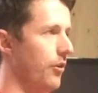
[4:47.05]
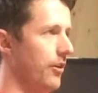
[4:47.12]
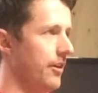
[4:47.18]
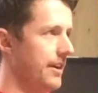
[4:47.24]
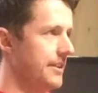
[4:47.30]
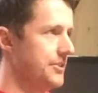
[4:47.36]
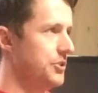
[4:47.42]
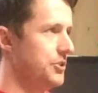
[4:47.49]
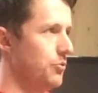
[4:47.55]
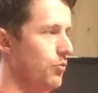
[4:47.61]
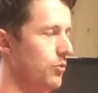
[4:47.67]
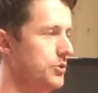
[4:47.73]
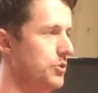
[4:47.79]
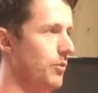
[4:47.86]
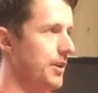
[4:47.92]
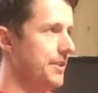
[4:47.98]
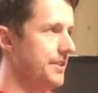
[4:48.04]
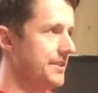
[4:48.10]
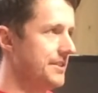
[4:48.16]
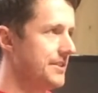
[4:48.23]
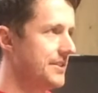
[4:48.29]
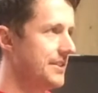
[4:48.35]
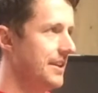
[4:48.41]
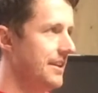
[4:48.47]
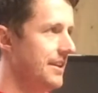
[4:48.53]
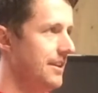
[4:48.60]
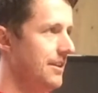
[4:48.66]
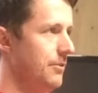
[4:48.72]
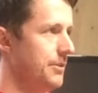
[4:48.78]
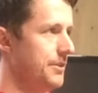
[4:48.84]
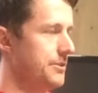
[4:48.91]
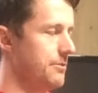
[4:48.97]
metaphor as to what this
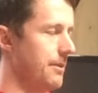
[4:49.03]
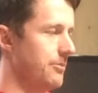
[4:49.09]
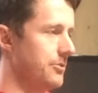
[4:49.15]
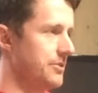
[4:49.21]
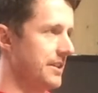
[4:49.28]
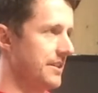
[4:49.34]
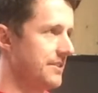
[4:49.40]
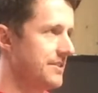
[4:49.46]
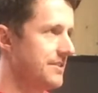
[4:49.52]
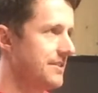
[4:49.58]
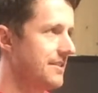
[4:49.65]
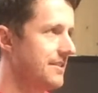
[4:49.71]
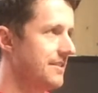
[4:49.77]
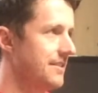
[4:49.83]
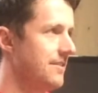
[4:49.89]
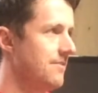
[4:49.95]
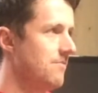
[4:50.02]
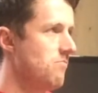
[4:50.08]
represents.